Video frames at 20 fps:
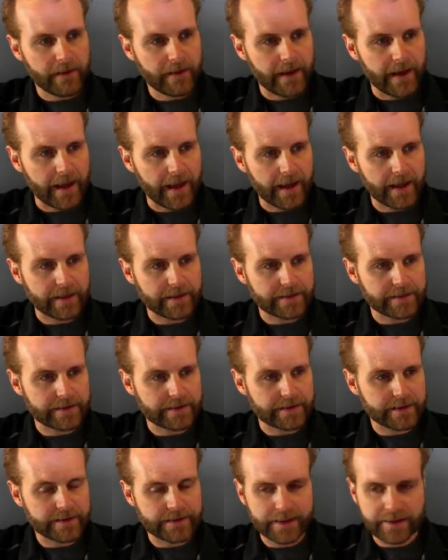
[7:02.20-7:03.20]
And
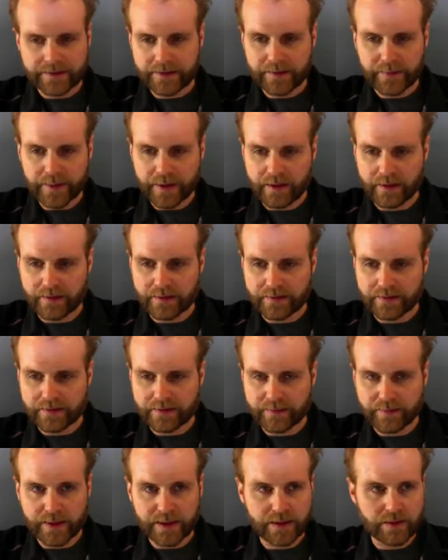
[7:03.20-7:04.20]
it doesn't appear to
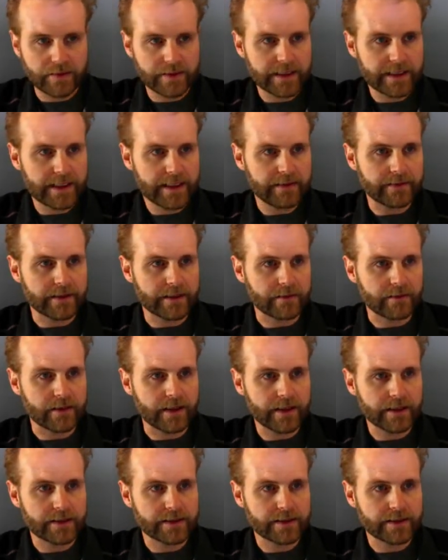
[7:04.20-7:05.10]
be doing anything, right?